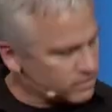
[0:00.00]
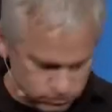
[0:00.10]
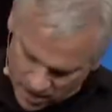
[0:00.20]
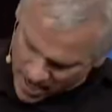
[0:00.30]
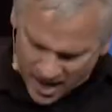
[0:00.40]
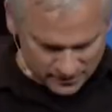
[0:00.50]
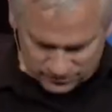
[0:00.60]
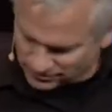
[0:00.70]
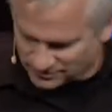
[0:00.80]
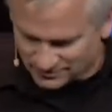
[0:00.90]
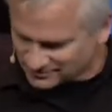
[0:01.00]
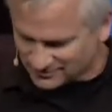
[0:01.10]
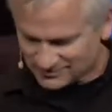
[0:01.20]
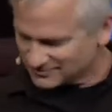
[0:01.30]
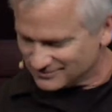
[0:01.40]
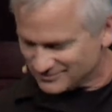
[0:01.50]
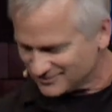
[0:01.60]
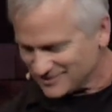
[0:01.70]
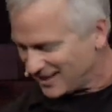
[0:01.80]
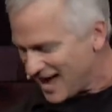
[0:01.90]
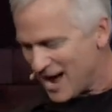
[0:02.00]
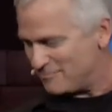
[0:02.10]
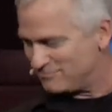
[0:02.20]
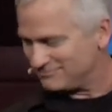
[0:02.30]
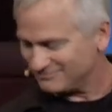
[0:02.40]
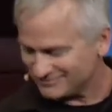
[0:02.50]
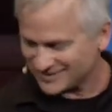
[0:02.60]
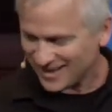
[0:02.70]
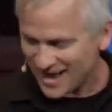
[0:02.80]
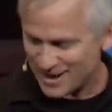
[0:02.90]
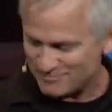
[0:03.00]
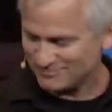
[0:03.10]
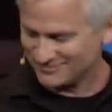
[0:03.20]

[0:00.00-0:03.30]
well, yeah. clap, clap